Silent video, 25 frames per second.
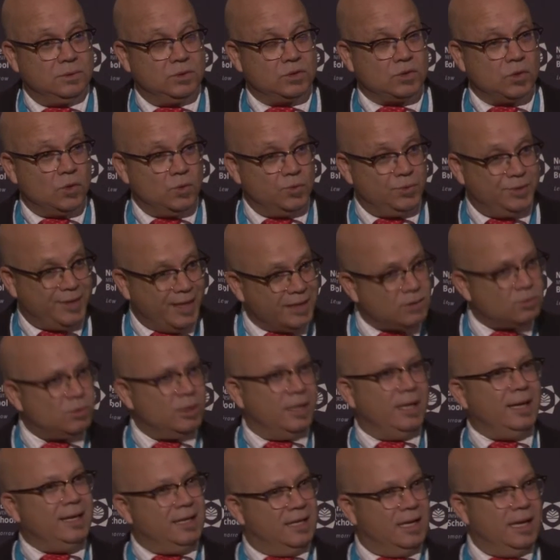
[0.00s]
So that's
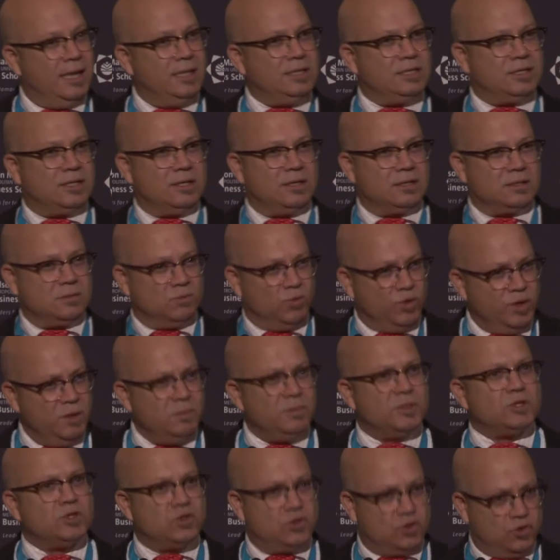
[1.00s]
what engaged citizens. We
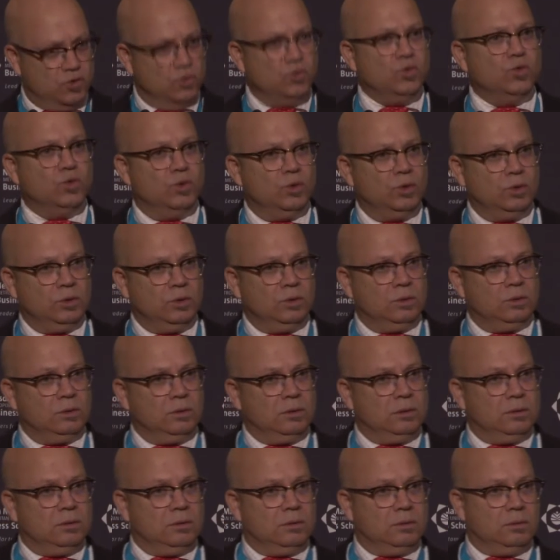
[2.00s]
must do
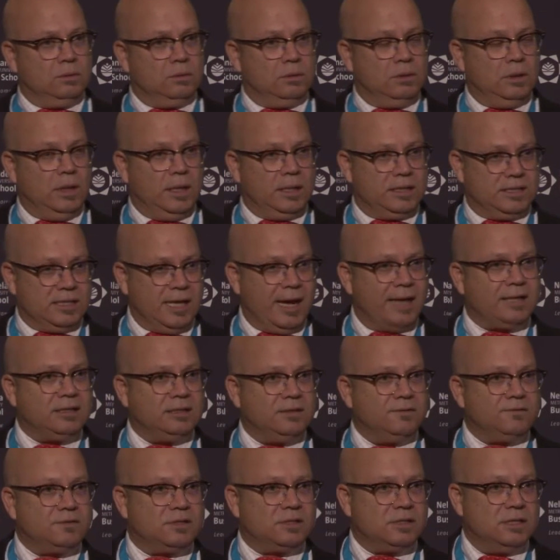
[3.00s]
as
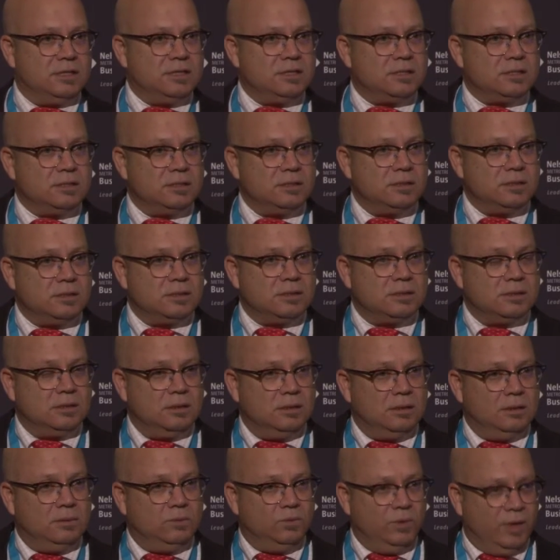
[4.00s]
active citizens.
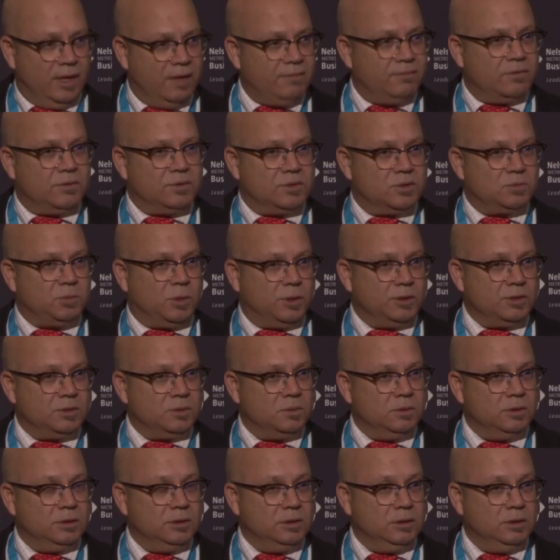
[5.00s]
We have a
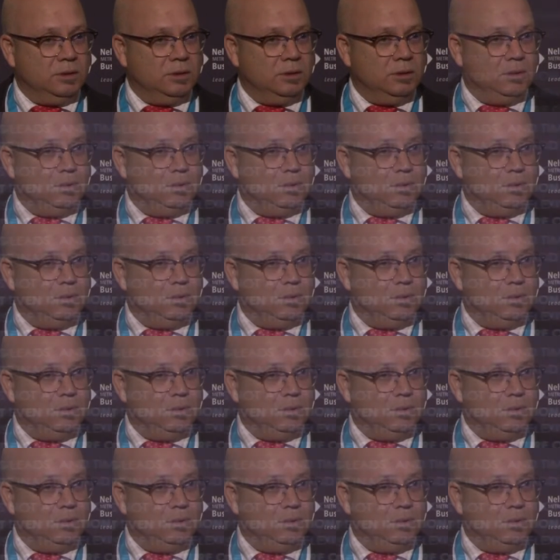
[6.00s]
responsibility